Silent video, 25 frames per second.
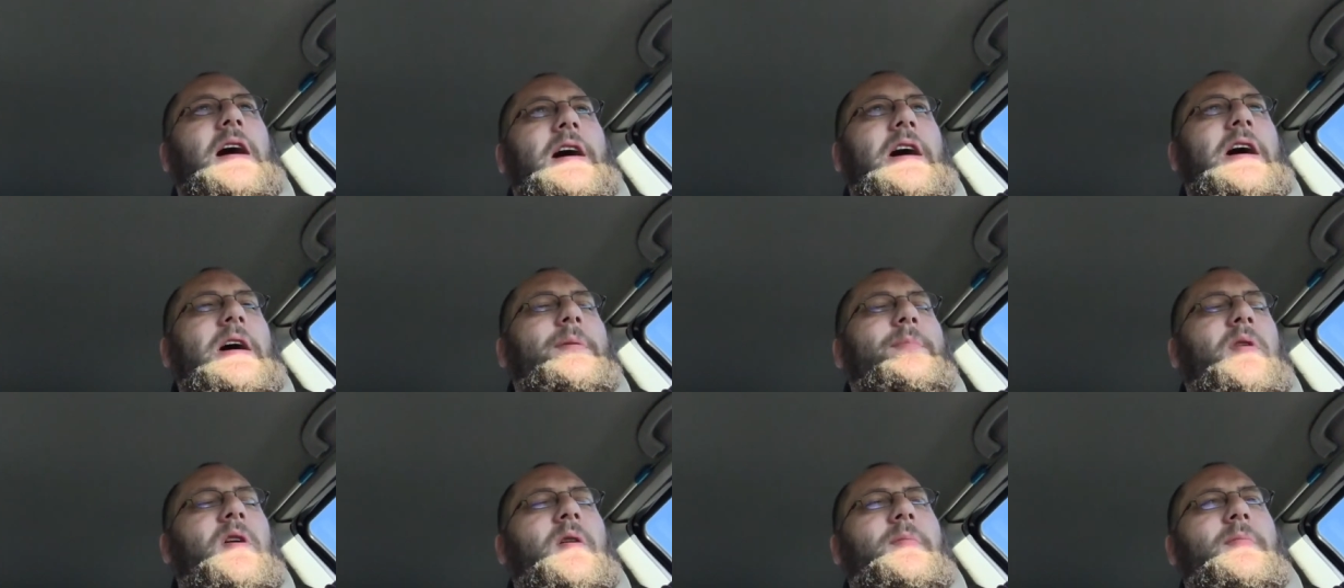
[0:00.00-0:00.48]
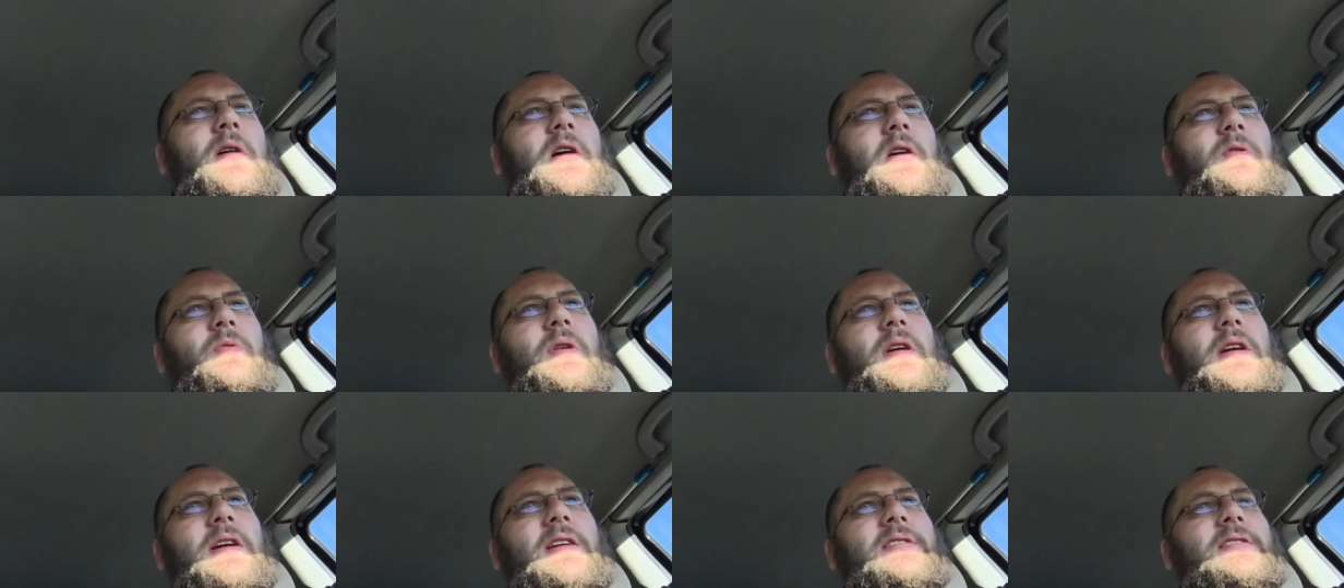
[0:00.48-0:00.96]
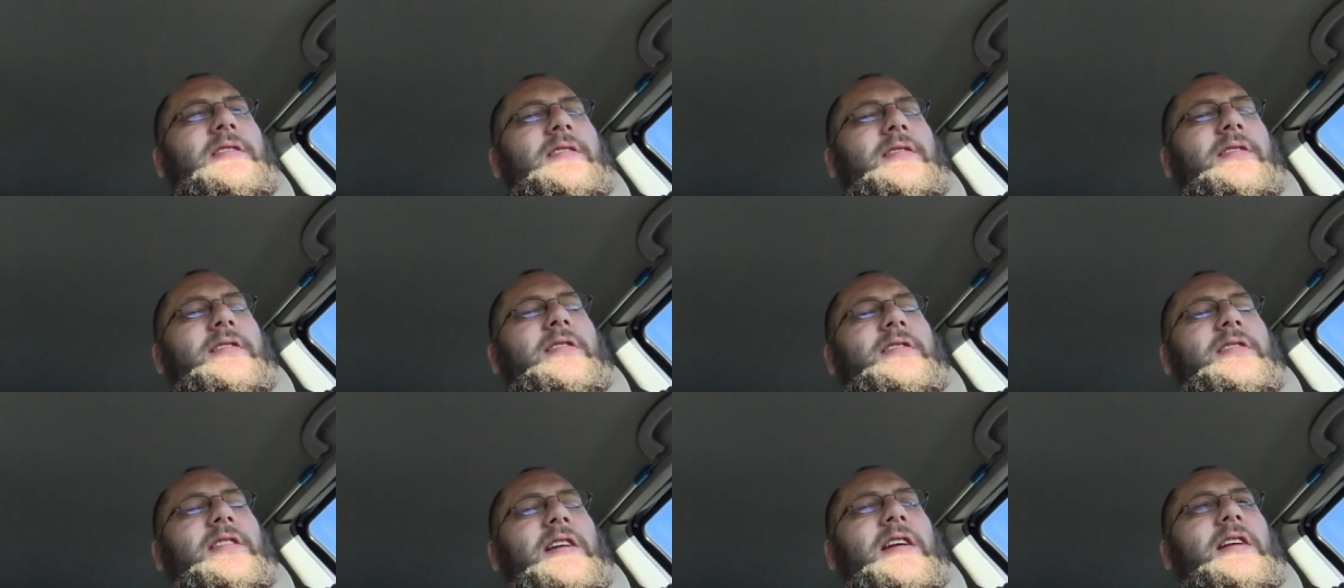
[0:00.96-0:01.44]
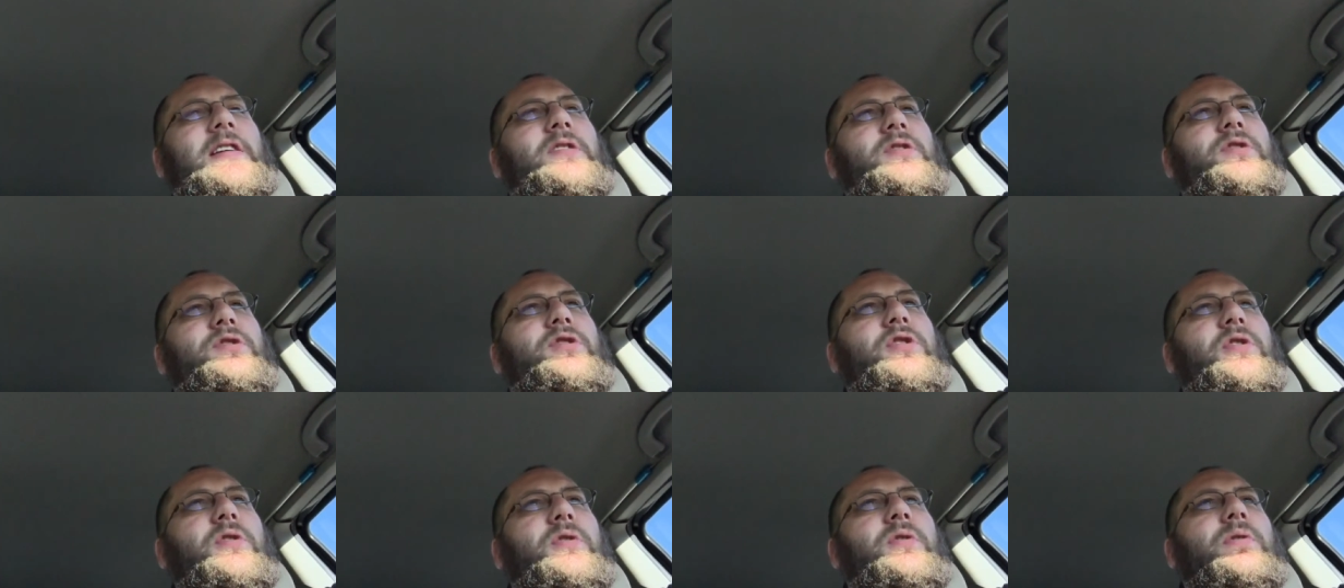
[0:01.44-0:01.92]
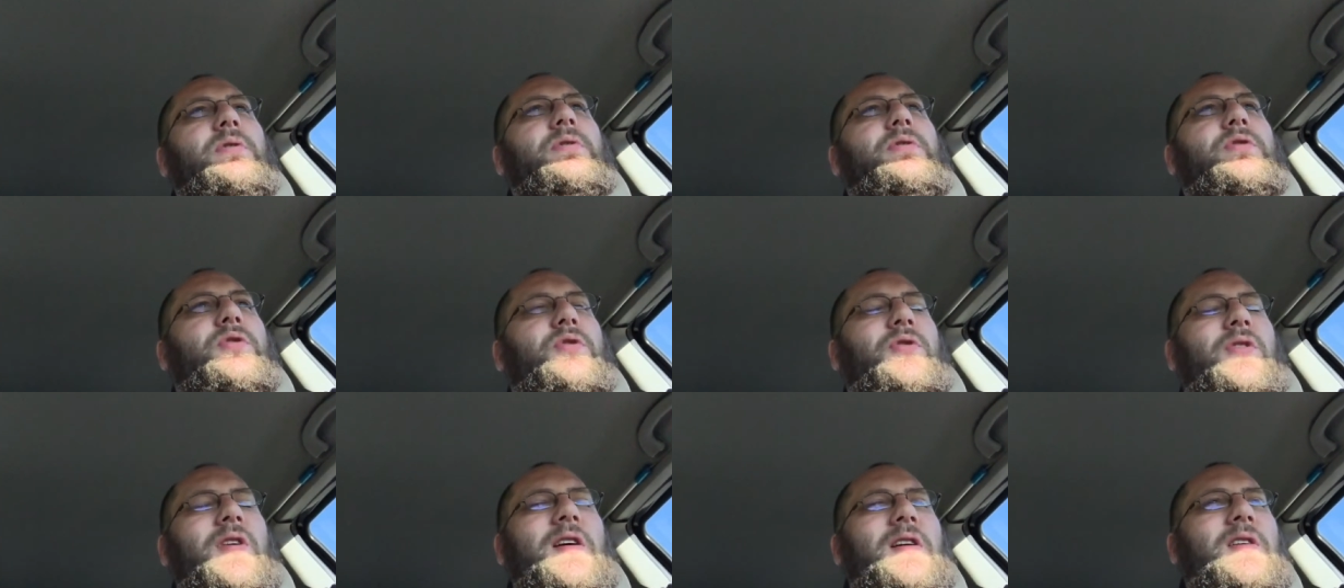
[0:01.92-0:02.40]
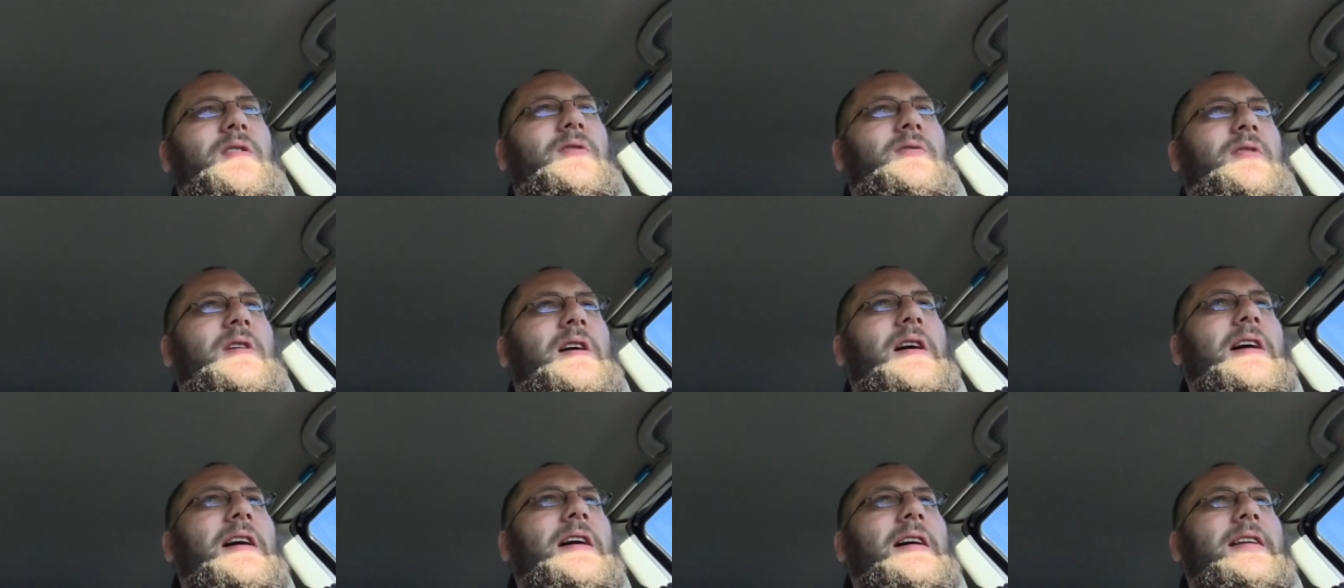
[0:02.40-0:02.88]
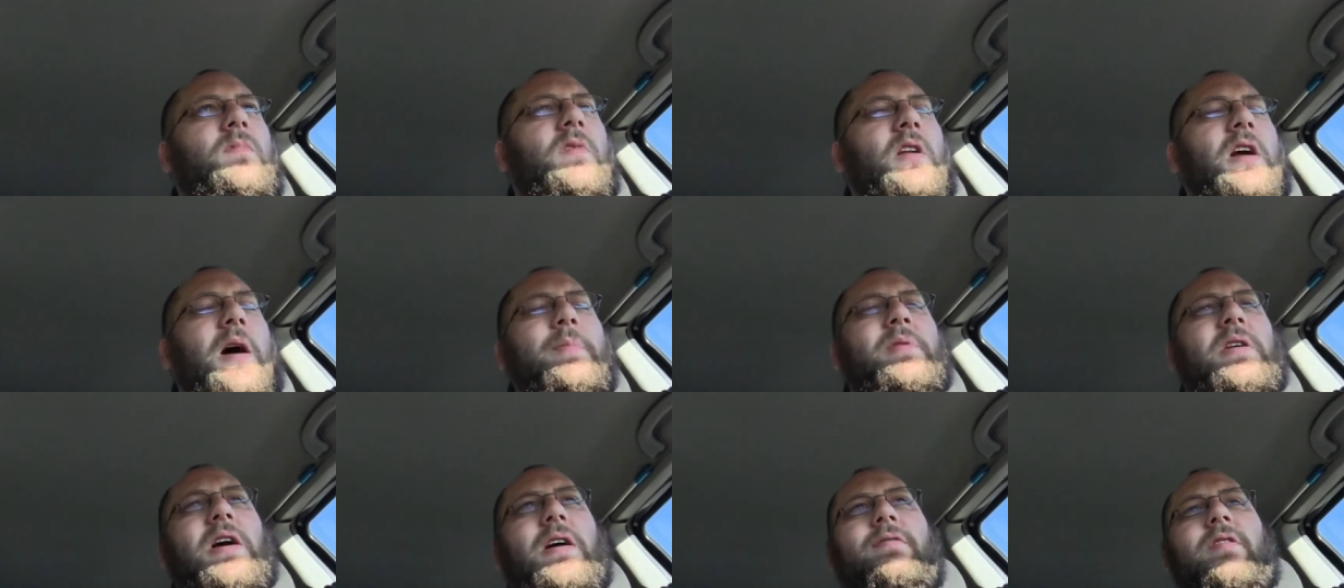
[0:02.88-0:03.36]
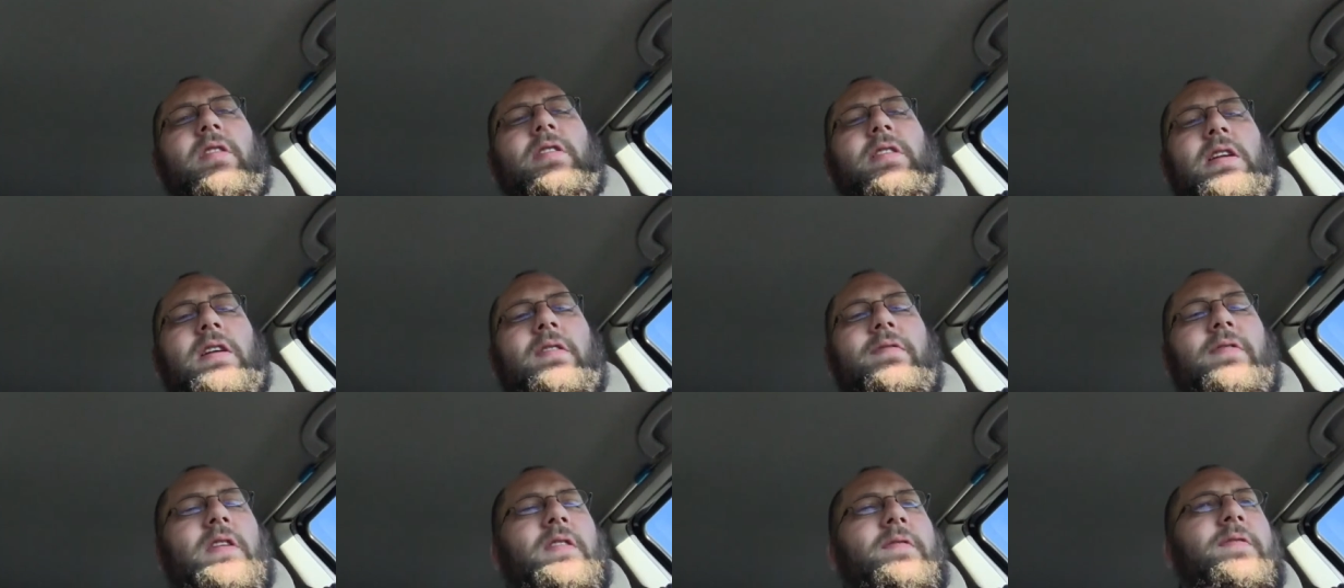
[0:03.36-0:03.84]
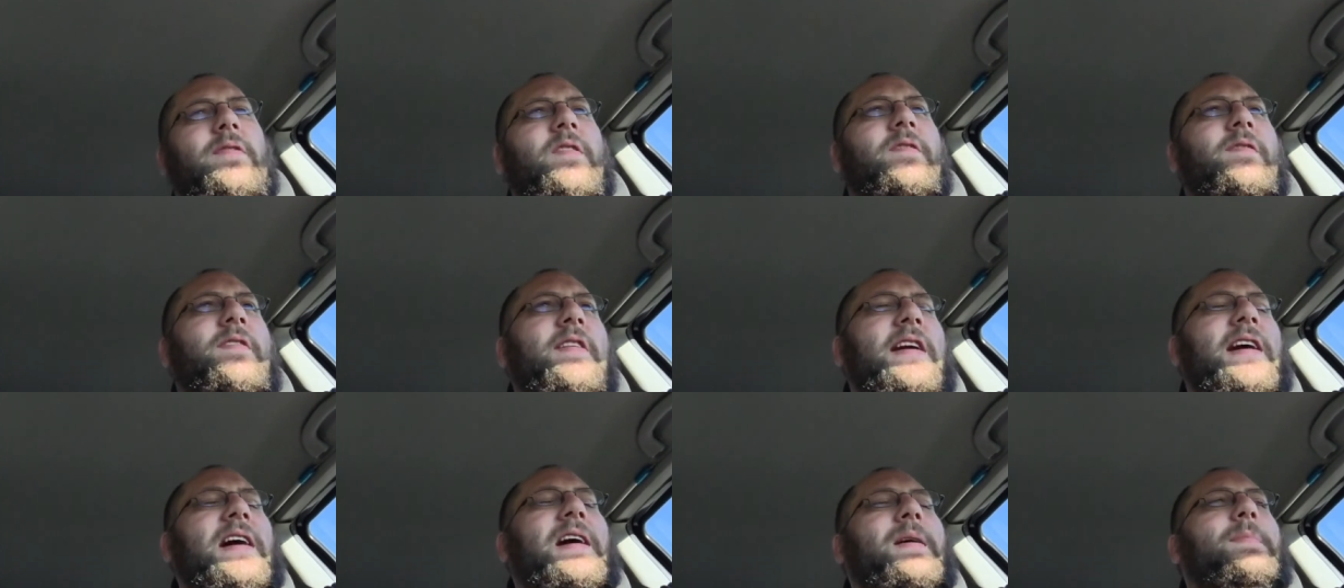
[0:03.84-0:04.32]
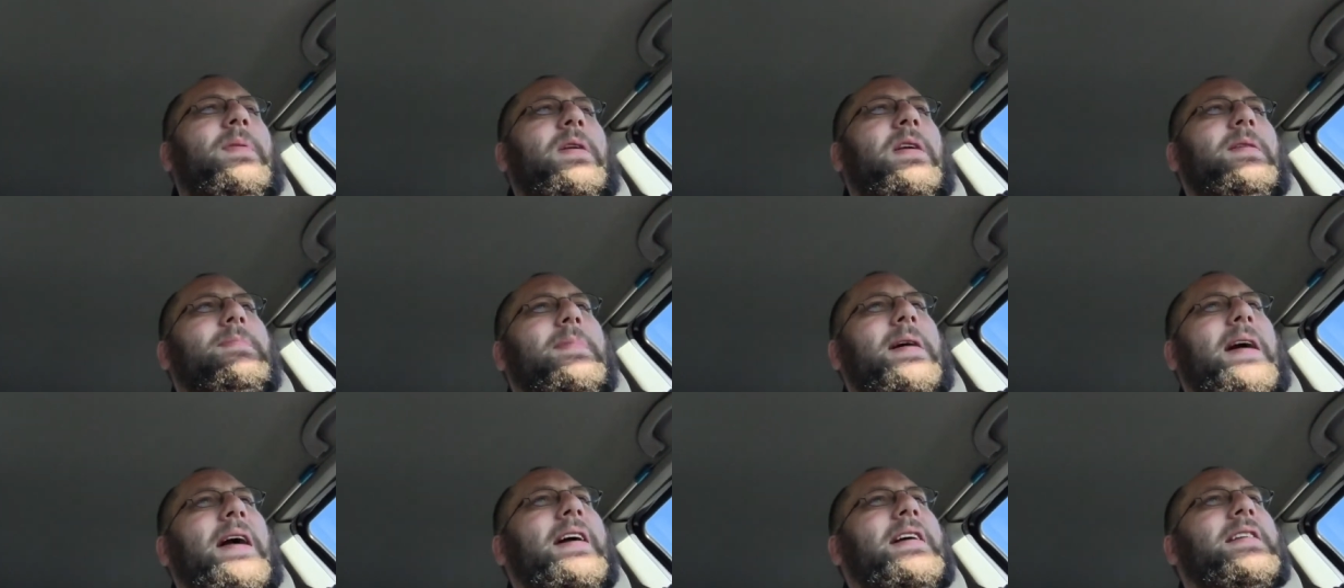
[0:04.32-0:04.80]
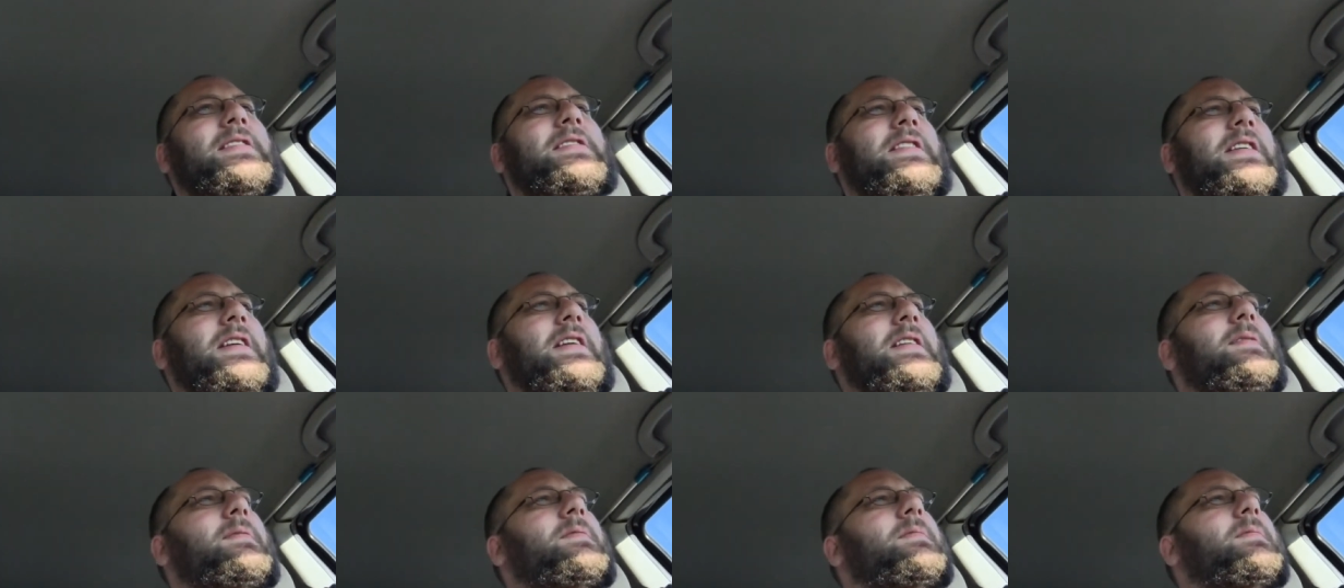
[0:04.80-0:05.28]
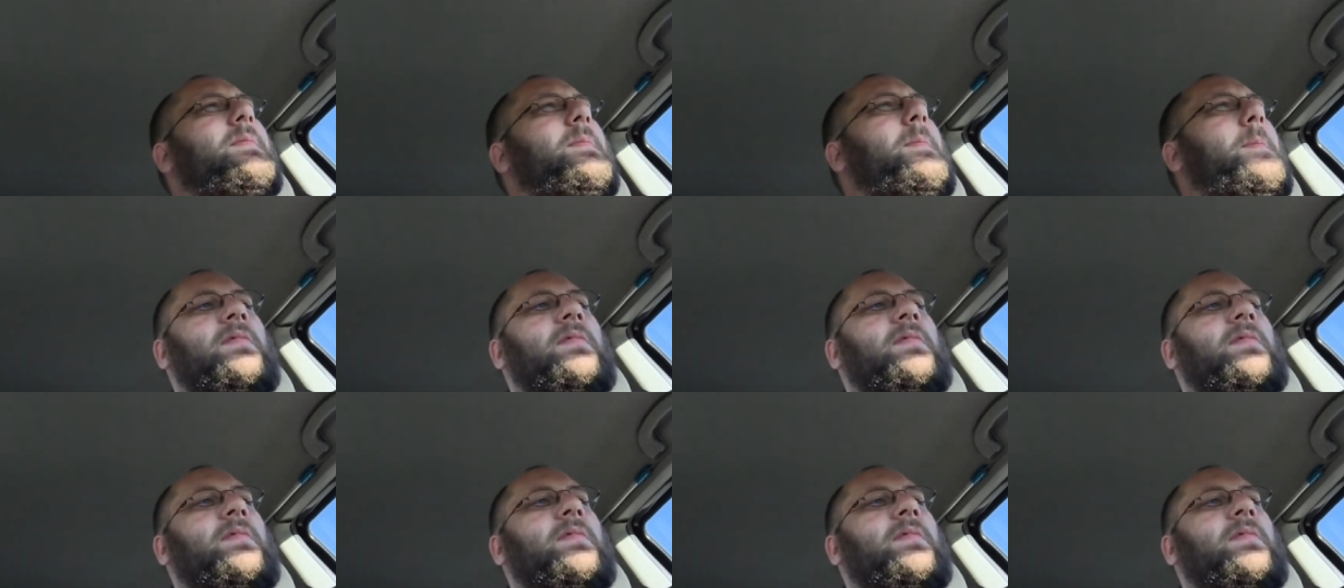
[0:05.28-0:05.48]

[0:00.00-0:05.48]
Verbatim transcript: I am on my way to the St. Jude Trail Ride. I'm covering the event for VIP Magazine.